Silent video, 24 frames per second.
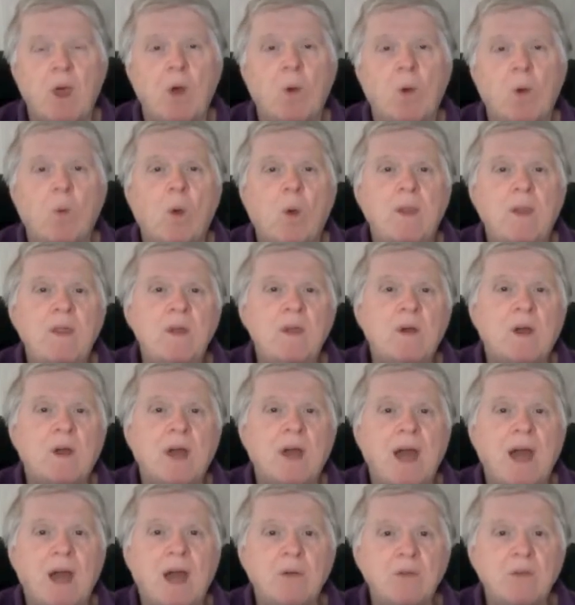Whether you're
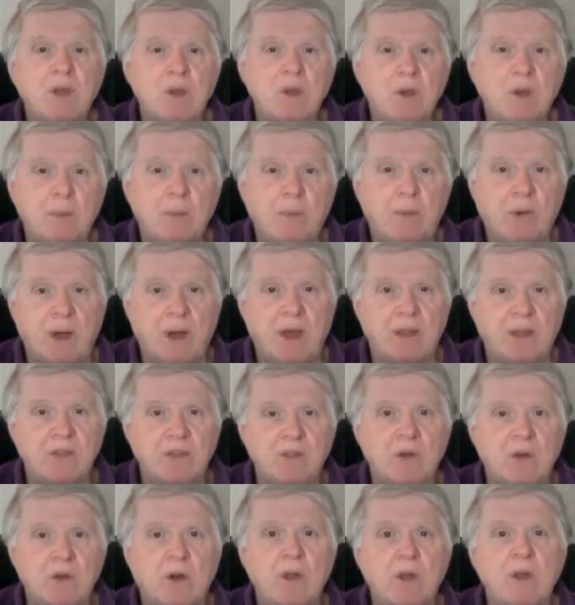counting your
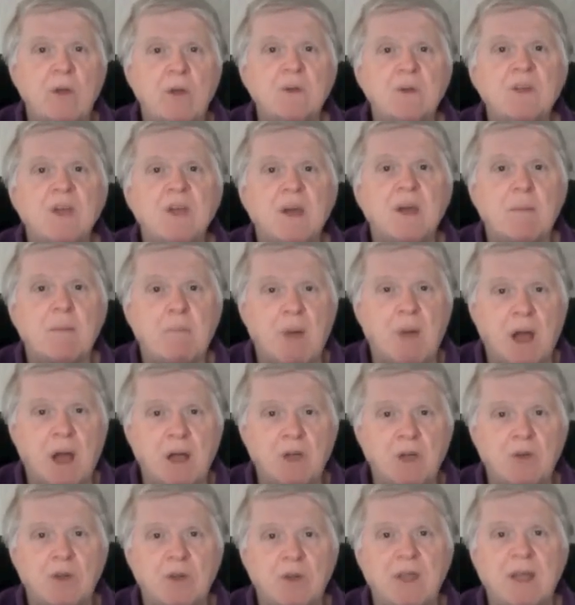breaths or using a mantra,